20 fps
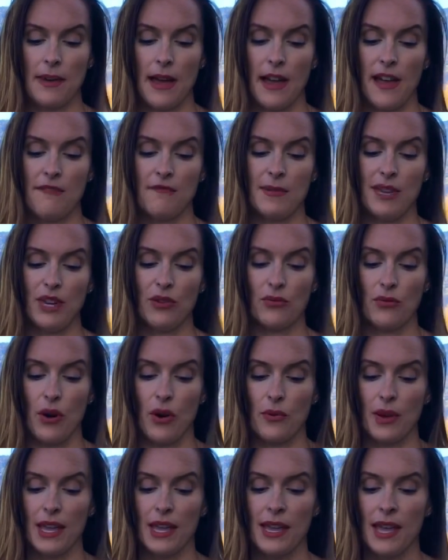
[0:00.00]
I've been
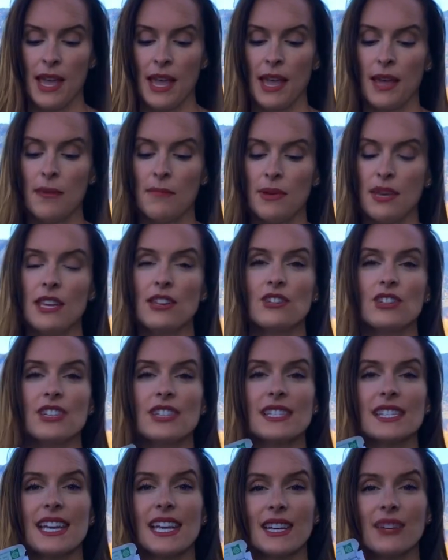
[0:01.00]
growing,
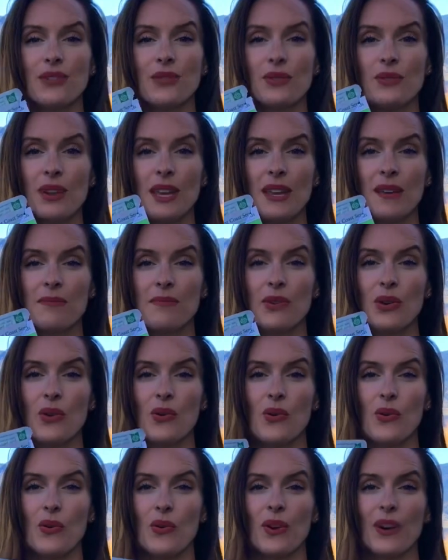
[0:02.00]
peaches and cream
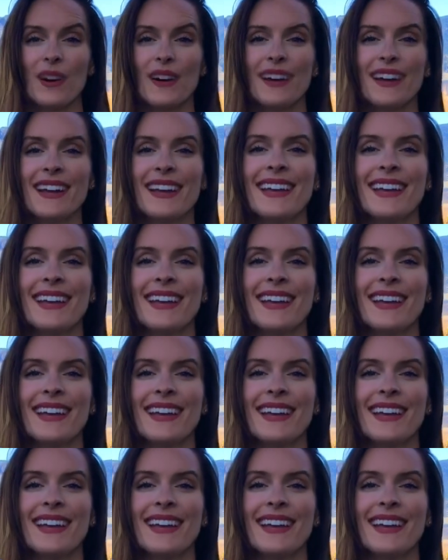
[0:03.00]
corn.